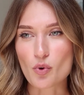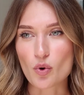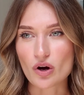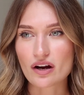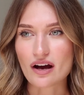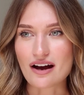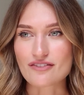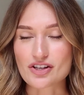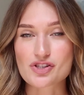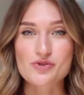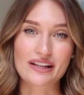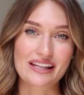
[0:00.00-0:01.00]
more of
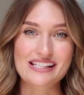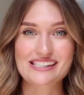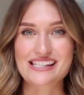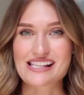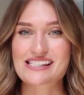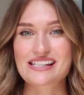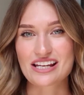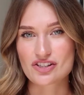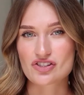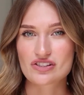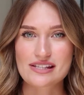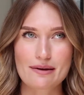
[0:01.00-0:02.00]
Australia's
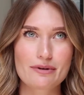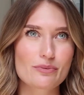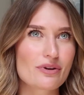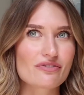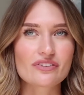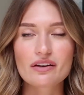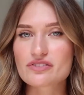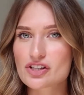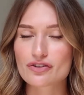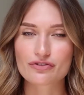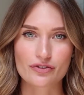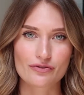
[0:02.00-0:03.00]
destinations. I mean, we've lived
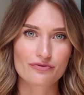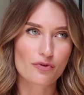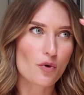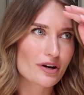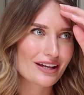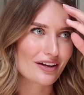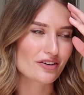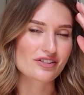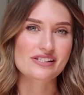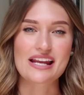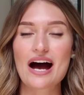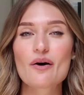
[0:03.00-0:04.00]
here for 4
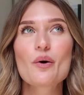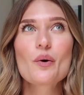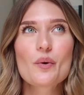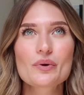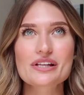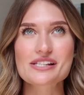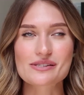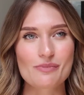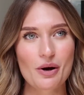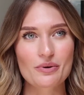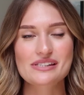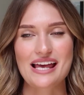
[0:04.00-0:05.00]
years now, holy
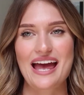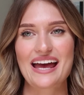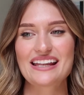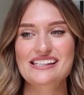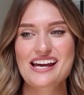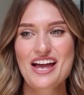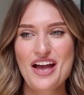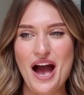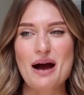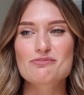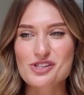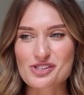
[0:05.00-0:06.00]
smokes, and
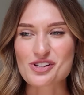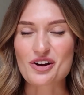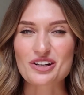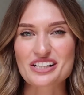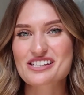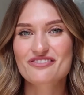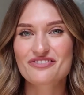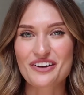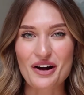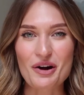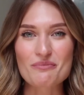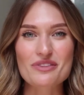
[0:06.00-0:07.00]
I'm just starting to
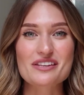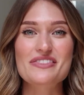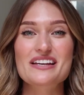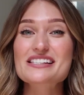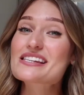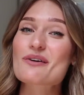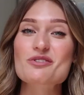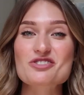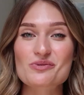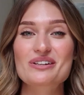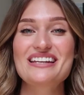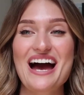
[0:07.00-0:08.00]
film the things that we're
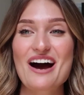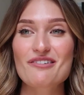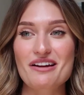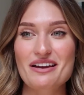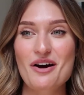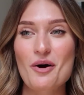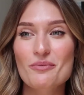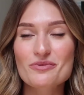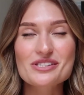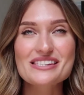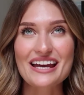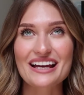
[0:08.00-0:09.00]
doing now, and I
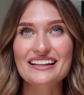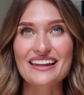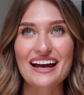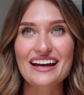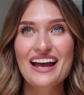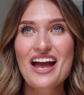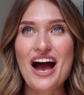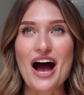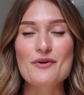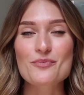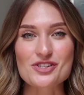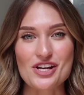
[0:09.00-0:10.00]
almost think like
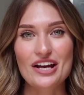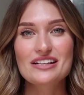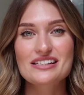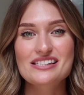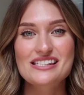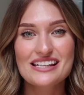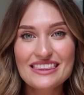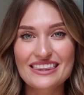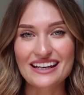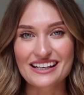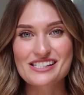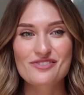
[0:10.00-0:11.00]
I wish I did
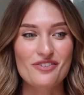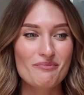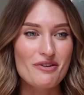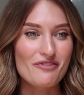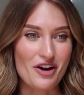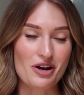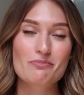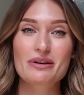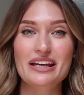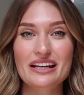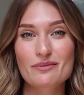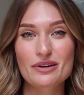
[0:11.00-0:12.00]
this from the very
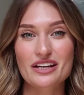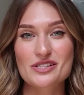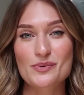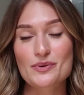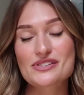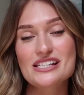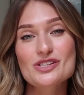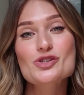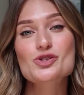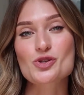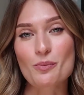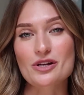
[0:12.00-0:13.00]
beginning, because we've seen
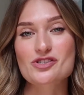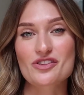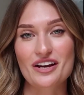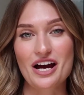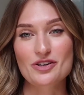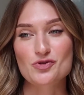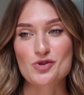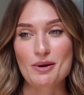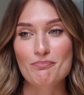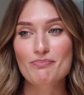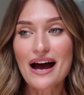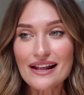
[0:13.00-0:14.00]
so much of the
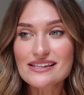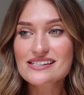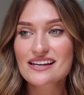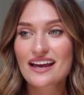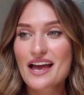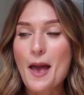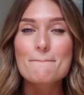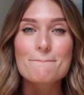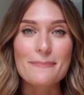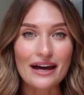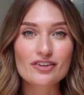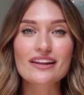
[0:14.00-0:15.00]
country, but
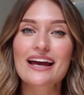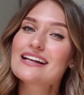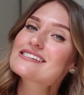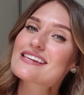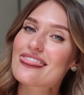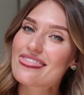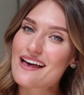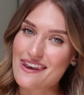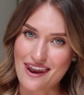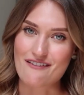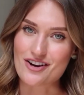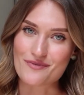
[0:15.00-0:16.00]
better late than
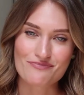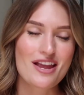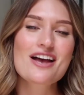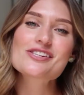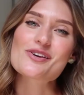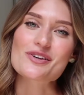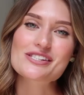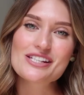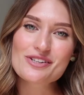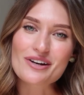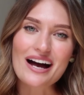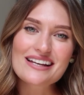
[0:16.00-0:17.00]
never. So I'll see
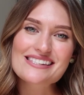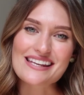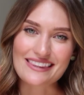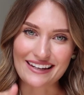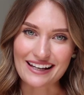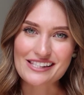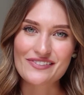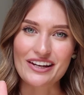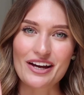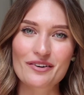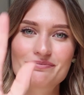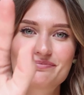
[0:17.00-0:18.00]
you guys in the next
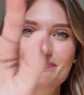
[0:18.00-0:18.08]
video.